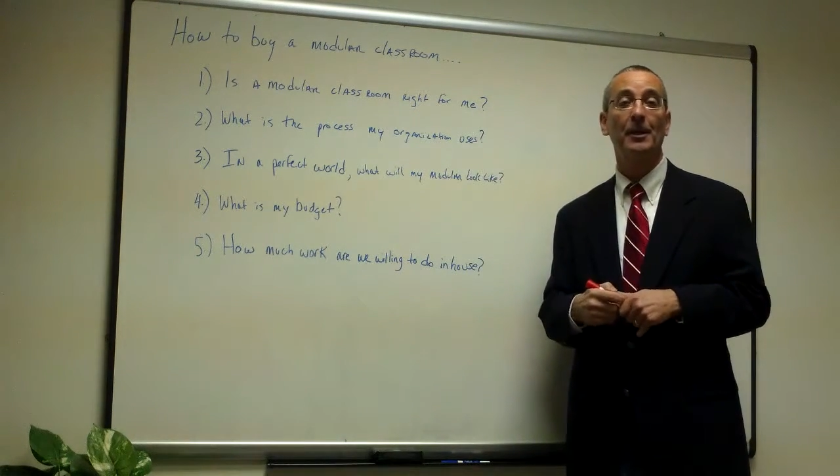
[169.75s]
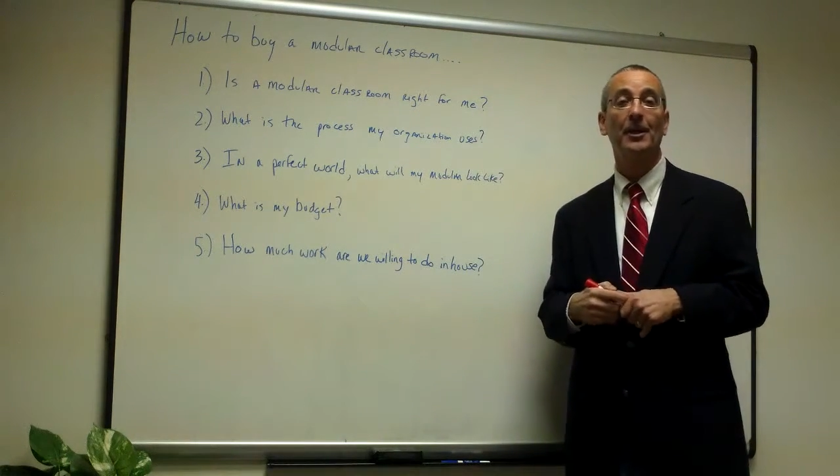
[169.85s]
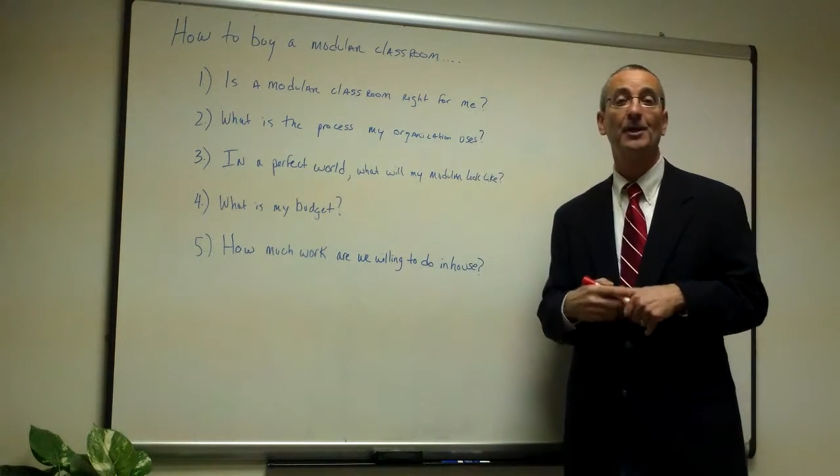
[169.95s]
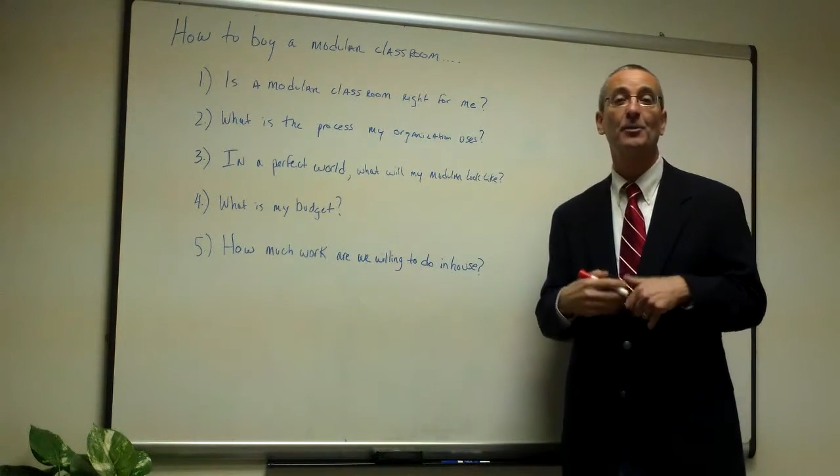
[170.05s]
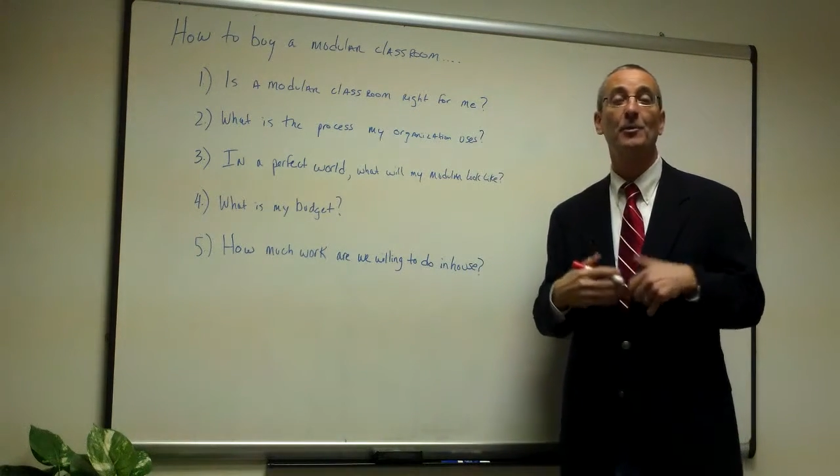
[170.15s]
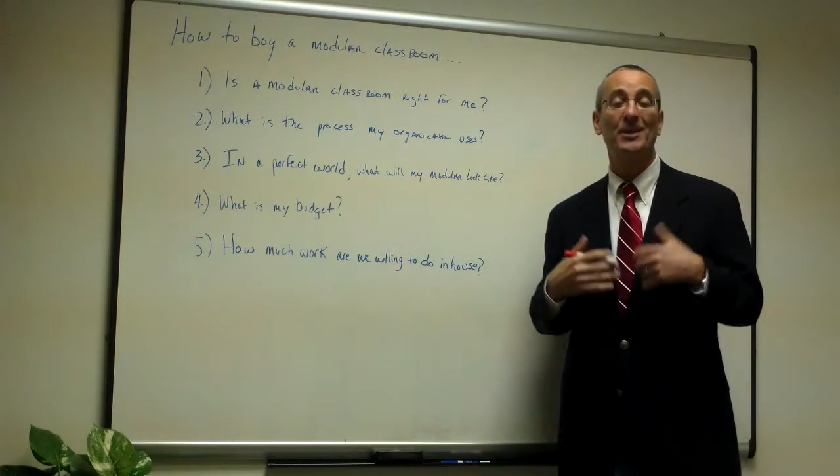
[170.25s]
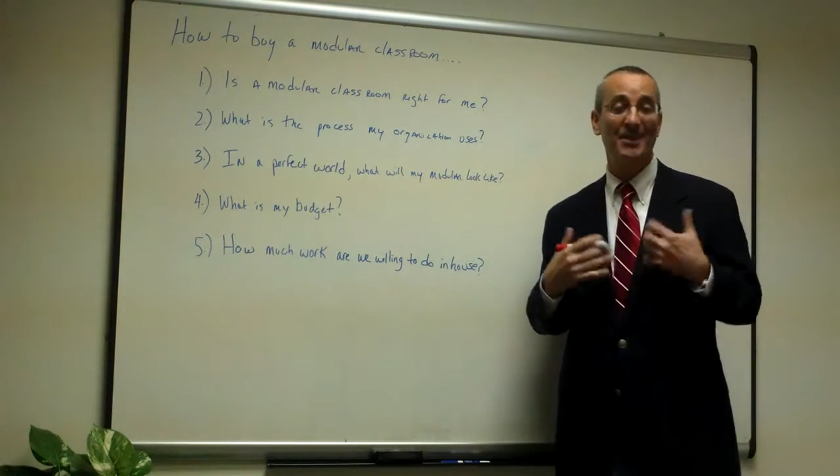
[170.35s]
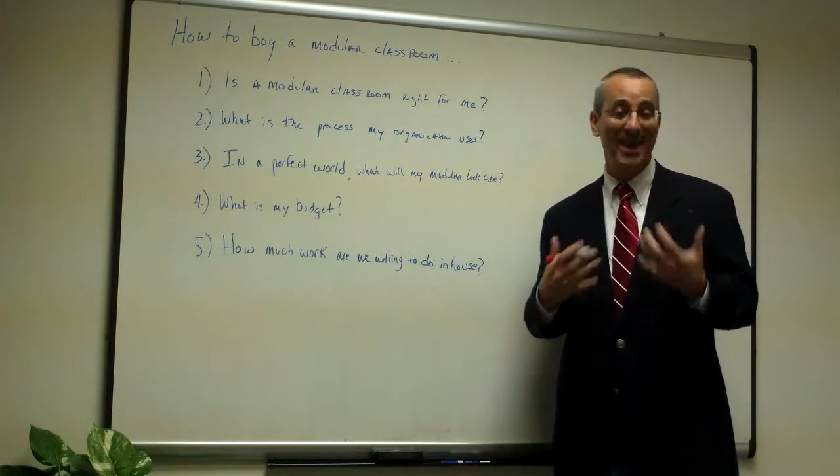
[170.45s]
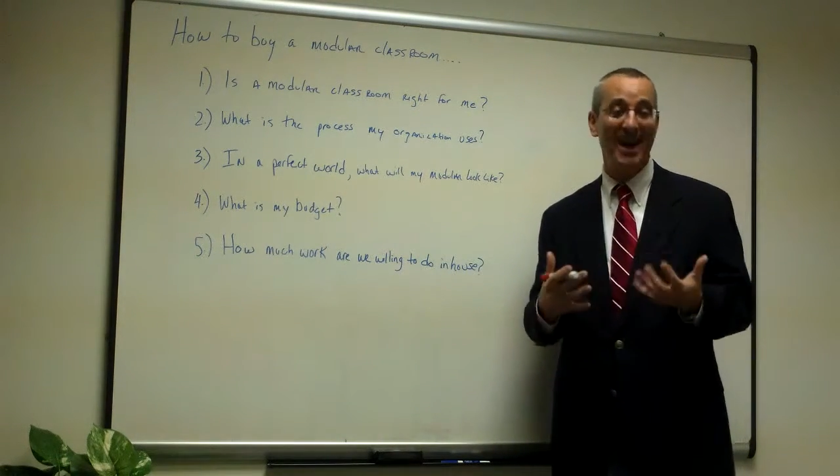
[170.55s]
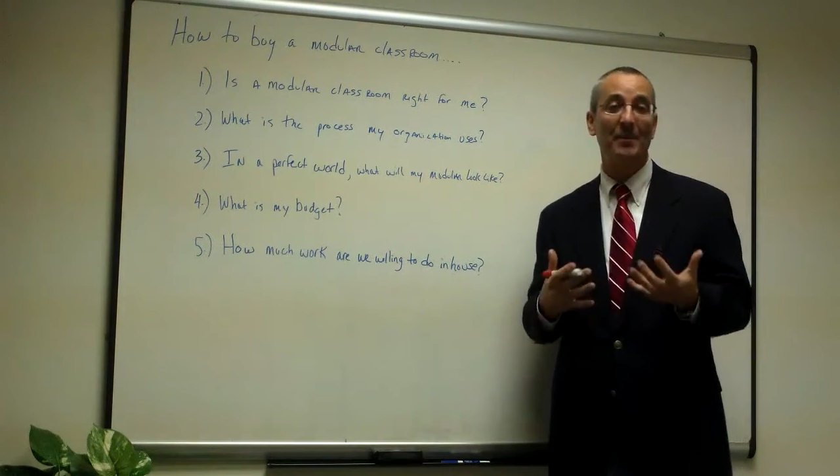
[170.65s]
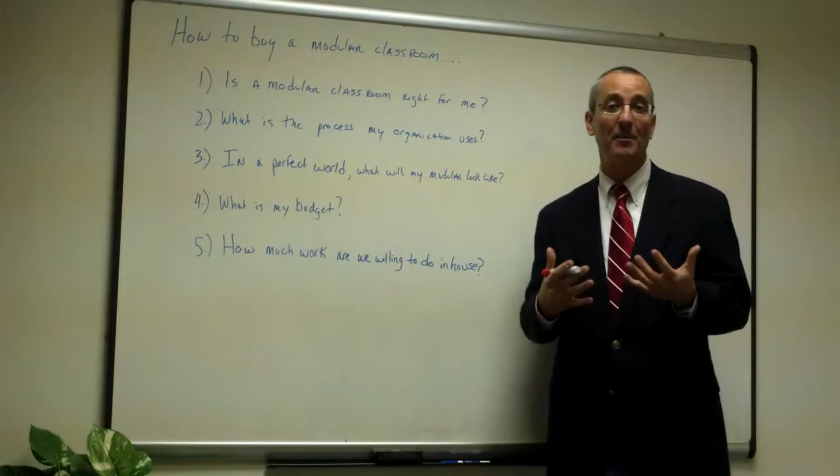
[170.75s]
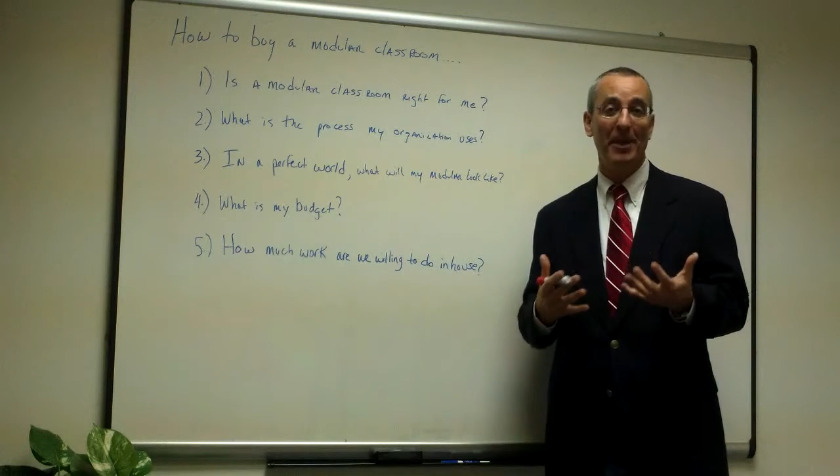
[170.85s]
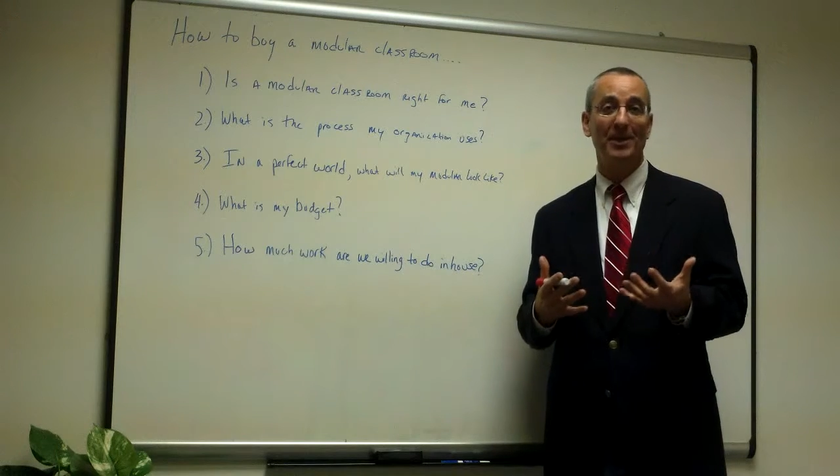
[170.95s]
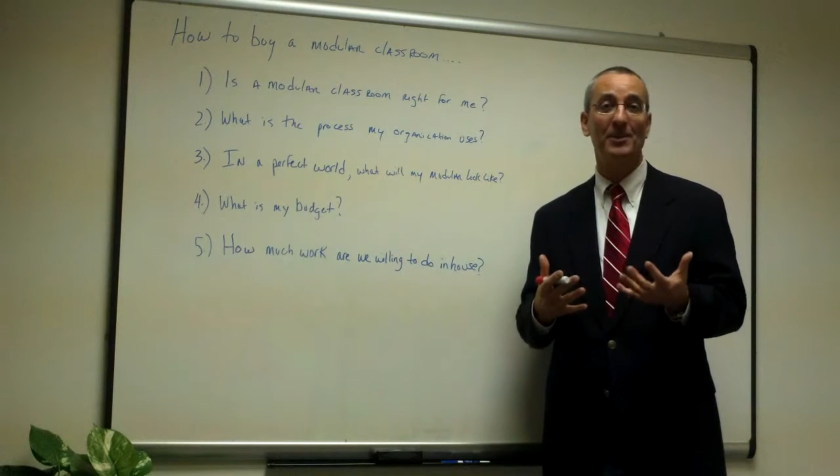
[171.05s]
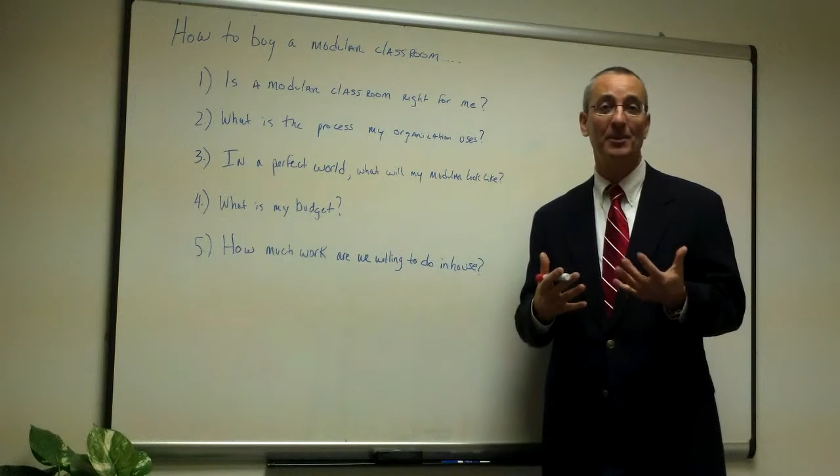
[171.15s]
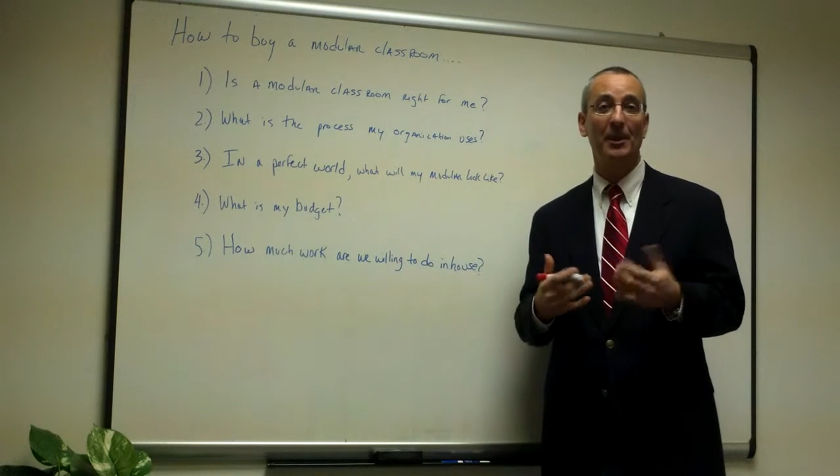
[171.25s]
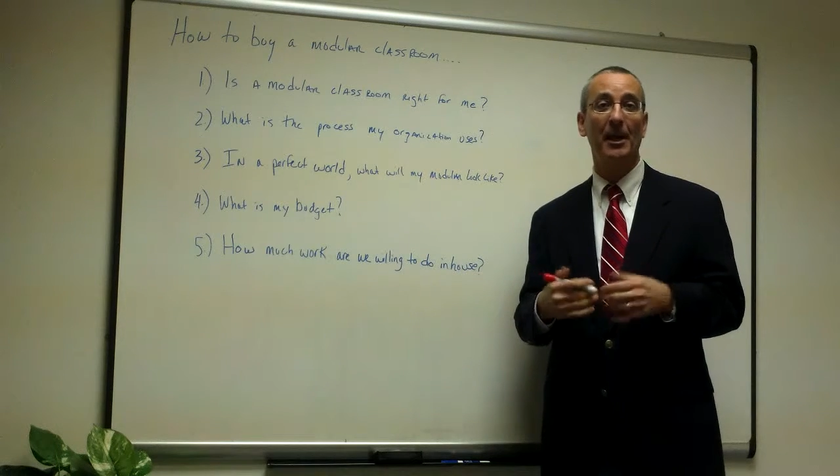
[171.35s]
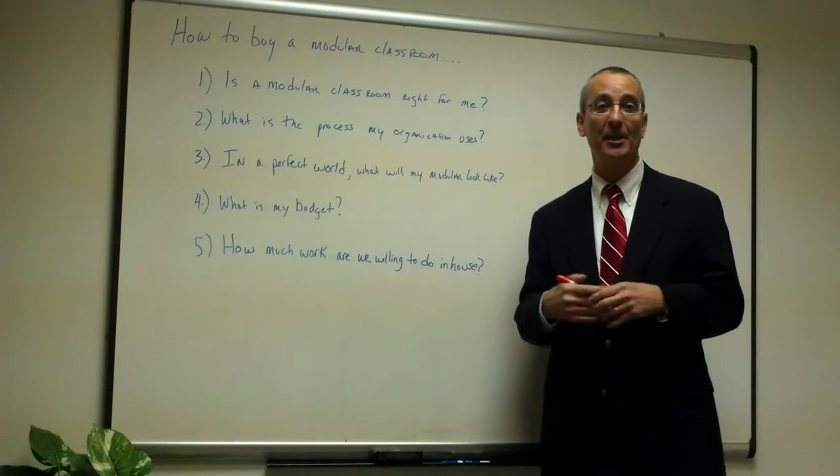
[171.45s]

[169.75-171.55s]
classroom is not the best